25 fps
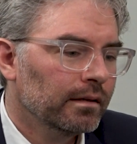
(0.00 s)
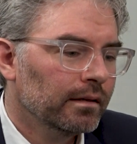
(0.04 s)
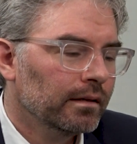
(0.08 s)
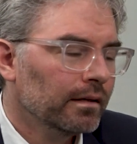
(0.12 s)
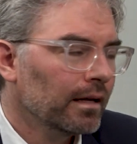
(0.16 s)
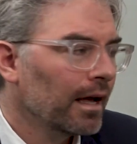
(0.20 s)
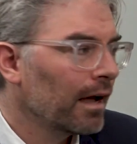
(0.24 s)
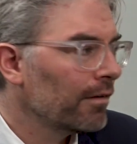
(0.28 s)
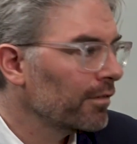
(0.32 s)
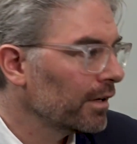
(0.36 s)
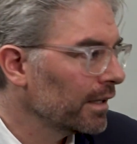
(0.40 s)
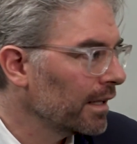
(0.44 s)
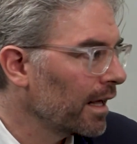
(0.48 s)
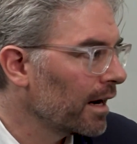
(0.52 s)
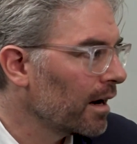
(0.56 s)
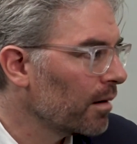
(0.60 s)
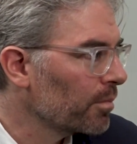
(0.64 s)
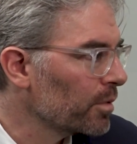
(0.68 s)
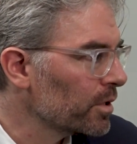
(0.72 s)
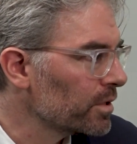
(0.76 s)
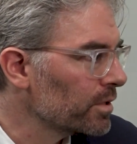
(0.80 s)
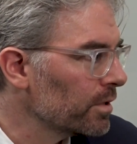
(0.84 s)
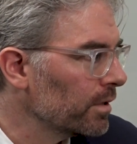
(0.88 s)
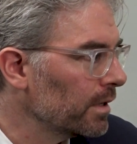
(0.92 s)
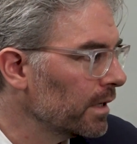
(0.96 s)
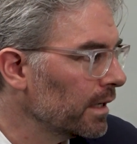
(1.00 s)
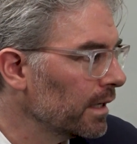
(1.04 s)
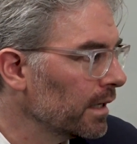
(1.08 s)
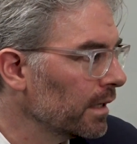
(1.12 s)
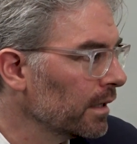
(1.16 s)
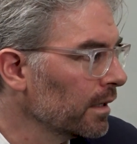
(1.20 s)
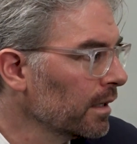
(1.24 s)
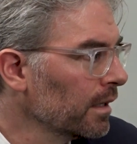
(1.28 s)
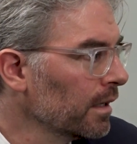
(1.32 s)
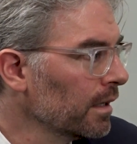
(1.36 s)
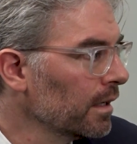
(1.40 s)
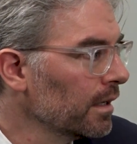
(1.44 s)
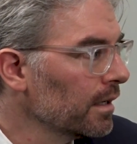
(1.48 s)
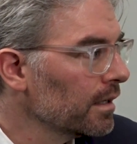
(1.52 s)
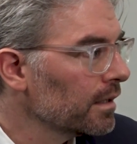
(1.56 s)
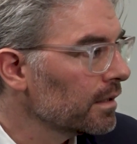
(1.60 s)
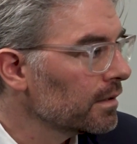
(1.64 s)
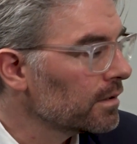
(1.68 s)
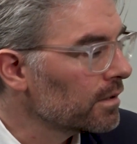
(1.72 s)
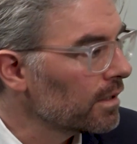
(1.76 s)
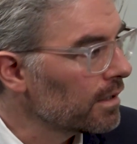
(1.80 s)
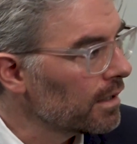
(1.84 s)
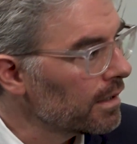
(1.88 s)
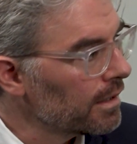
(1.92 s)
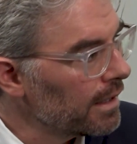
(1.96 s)
having that opportunity
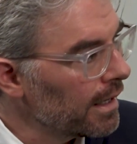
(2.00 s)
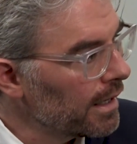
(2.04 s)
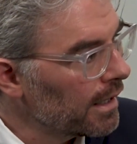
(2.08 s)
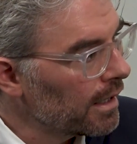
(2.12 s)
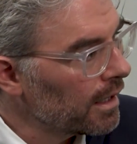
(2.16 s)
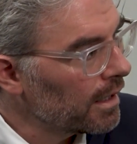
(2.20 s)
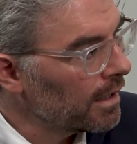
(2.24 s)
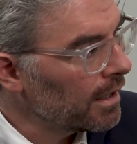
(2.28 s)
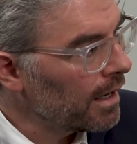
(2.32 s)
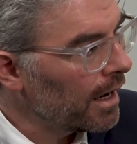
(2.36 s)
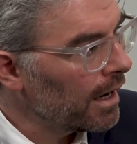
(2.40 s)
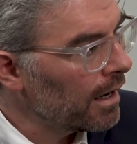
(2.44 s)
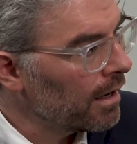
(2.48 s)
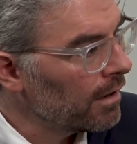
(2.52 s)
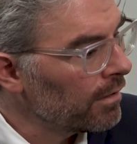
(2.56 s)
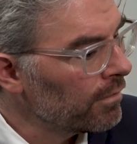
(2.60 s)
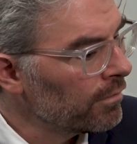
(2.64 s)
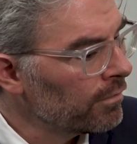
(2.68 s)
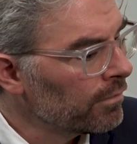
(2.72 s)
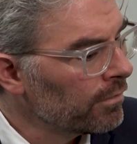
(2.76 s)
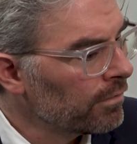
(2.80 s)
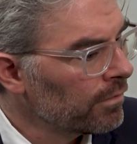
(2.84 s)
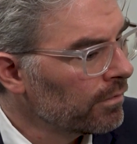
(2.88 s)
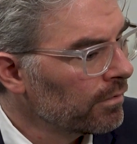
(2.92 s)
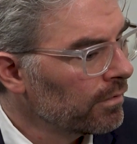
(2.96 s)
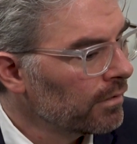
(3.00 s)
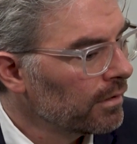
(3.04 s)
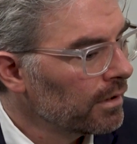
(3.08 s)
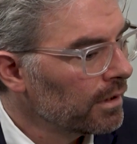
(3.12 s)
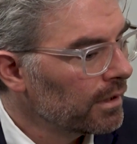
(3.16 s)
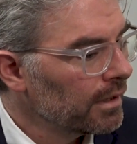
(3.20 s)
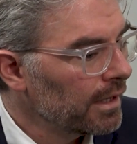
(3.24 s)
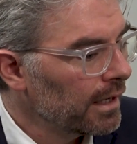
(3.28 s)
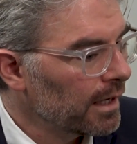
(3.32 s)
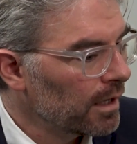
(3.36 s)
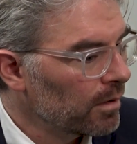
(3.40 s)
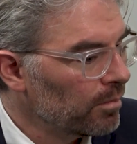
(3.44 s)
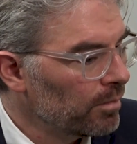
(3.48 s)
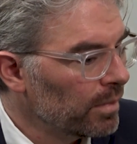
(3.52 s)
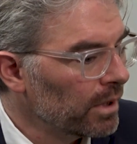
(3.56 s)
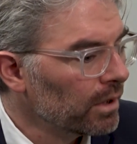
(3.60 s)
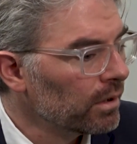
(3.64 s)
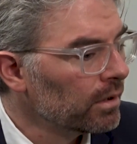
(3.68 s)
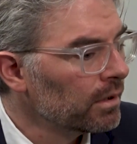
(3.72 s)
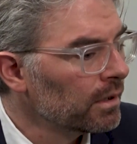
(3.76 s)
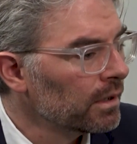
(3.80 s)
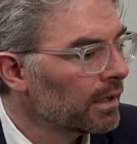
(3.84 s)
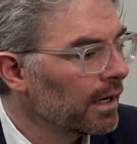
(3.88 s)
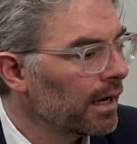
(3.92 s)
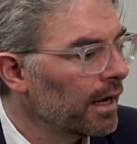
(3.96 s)
so that they can
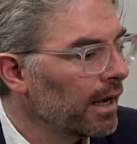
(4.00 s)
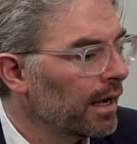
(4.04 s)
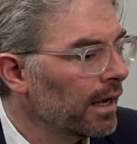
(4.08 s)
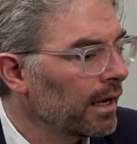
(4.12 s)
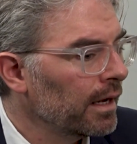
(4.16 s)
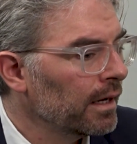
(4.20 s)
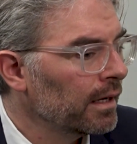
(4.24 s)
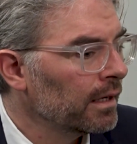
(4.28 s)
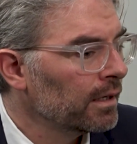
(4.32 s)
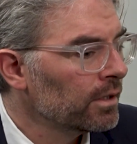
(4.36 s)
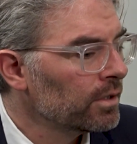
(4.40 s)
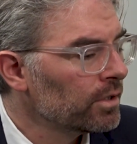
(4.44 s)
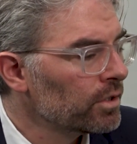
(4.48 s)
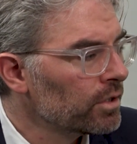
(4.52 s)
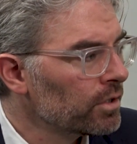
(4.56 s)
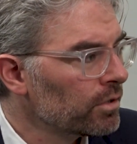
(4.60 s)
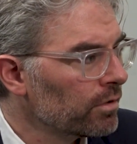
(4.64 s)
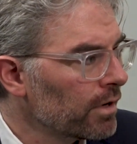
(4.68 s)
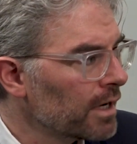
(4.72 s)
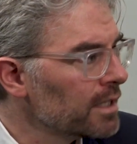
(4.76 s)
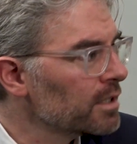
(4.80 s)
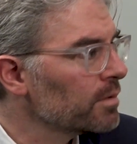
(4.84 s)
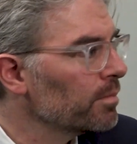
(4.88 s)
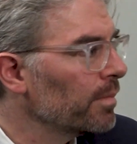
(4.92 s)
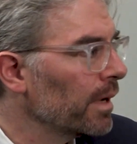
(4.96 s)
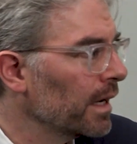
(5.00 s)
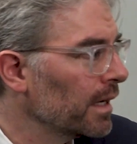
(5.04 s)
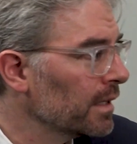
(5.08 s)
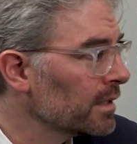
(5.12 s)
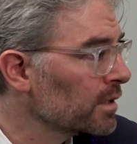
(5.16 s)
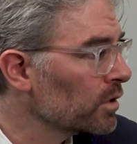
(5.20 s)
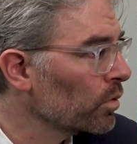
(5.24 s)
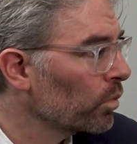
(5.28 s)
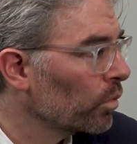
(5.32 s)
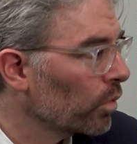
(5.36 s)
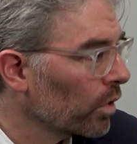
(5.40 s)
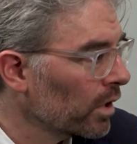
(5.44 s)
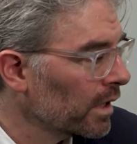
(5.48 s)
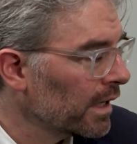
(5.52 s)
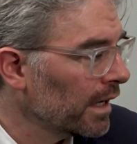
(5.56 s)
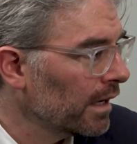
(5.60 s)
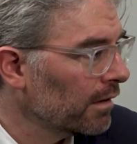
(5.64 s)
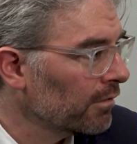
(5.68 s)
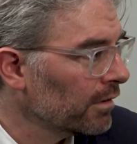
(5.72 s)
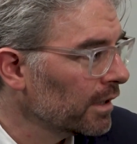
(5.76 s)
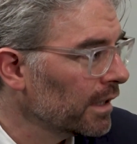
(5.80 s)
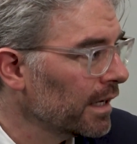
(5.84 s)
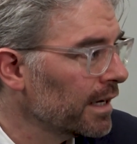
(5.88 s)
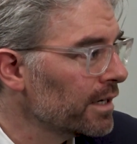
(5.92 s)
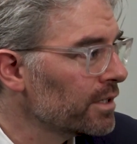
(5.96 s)
build a trust-based working
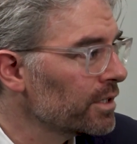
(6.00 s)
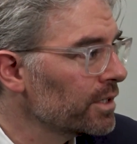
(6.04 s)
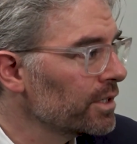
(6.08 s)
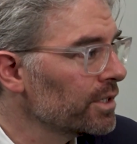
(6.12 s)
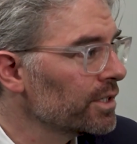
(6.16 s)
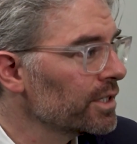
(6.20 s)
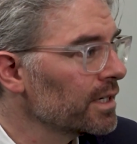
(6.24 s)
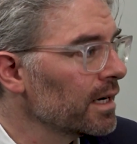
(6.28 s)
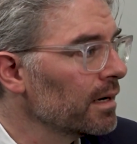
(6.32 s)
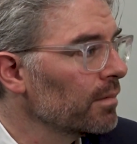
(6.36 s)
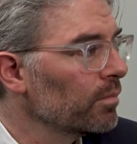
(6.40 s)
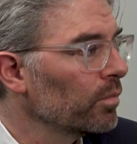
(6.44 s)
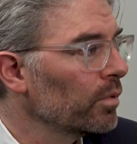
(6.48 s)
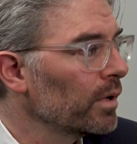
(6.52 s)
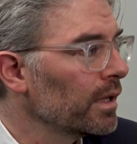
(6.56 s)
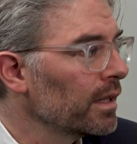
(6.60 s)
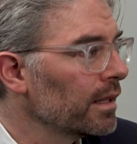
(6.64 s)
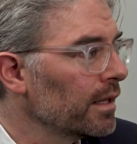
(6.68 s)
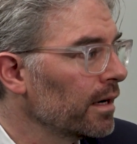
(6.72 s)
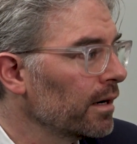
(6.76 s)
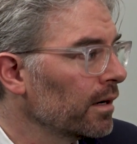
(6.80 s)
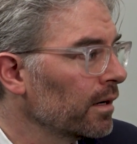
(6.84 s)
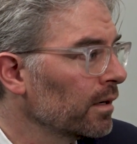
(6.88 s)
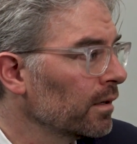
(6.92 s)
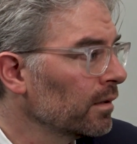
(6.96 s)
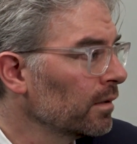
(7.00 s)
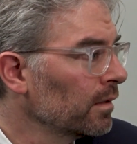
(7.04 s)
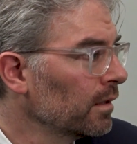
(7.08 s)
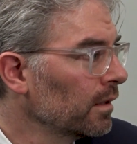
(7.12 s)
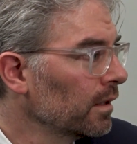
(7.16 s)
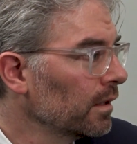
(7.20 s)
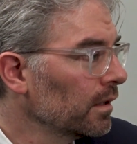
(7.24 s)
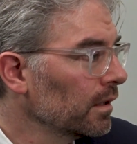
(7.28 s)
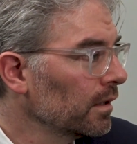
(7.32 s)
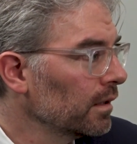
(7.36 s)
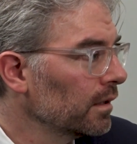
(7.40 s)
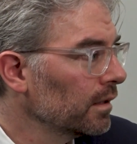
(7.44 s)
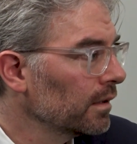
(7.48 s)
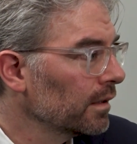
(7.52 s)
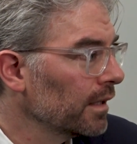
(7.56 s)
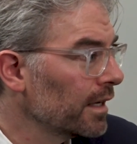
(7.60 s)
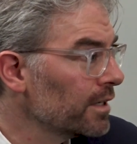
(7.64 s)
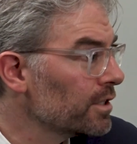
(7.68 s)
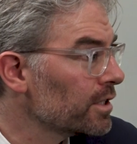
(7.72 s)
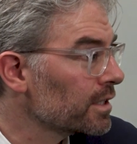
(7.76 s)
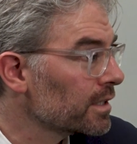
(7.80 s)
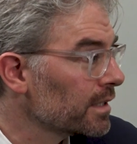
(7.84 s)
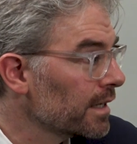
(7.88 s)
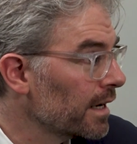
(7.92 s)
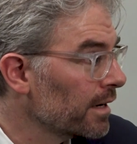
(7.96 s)
relationship with their
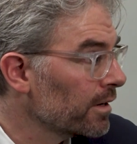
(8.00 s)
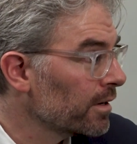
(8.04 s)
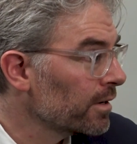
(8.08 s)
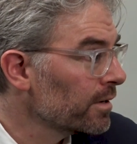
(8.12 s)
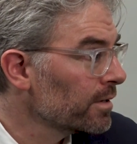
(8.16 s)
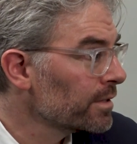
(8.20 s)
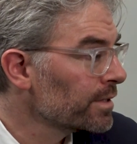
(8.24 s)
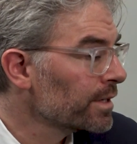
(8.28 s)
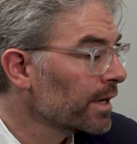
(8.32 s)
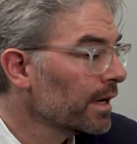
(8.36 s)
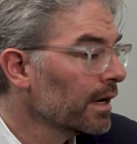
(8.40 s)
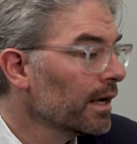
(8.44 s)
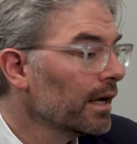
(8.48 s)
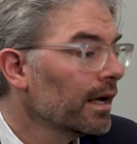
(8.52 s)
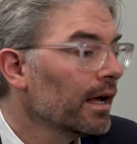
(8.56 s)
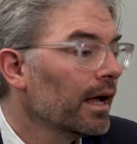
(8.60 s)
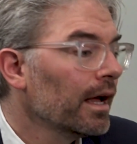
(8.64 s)
legislators. Sure.